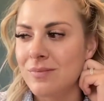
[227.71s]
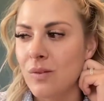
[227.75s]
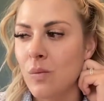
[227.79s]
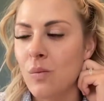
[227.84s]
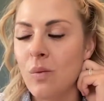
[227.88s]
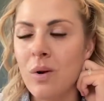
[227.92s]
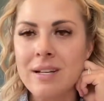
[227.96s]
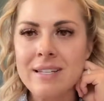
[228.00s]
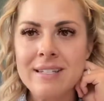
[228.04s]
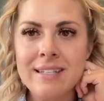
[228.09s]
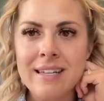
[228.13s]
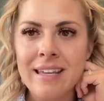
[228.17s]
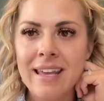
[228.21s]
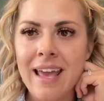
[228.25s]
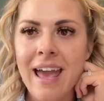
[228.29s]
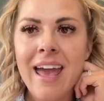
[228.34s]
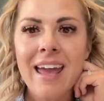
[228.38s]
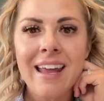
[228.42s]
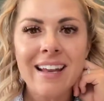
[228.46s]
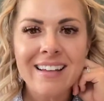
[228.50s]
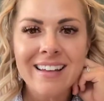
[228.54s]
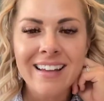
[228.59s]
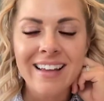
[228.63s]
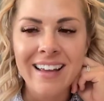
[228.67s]
Once
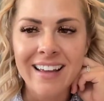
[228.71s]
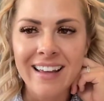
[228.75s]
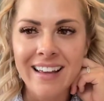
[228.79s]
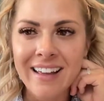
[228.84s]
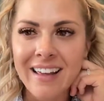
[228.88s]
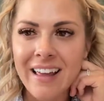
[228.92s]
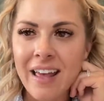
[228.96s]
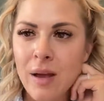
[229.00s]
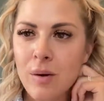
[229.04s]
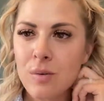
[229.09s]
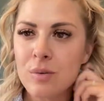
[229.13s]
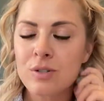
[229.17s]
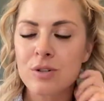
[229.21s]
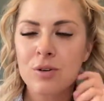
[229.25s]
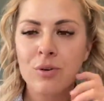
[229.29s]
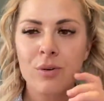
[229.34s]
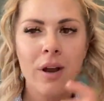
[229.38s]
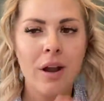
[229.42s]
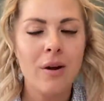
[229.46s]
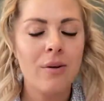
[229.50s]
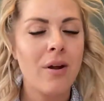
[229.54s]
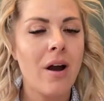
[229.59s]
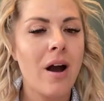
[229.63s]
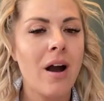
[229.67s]
again, it was
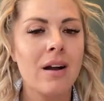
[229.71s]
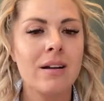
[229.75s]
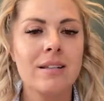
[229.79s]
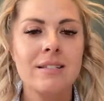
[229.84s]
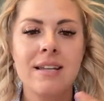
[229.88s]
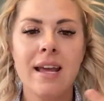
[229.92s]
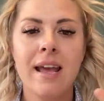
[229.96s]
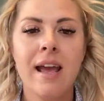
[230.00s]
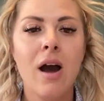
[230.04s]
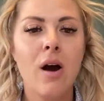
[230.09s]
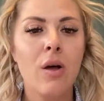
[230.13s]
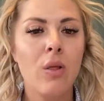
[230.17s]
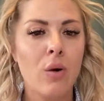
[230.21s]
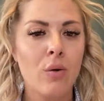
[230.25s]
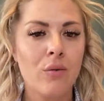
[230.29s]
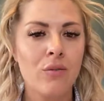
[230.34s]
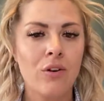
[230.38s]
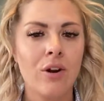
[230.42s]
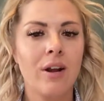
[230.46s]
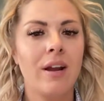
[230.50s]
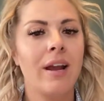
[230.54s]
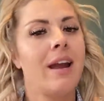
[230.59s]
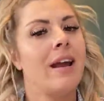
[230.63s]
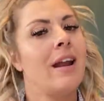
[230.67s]
Groundhog's Day all over
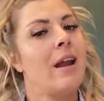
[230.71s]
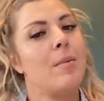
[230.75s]
again.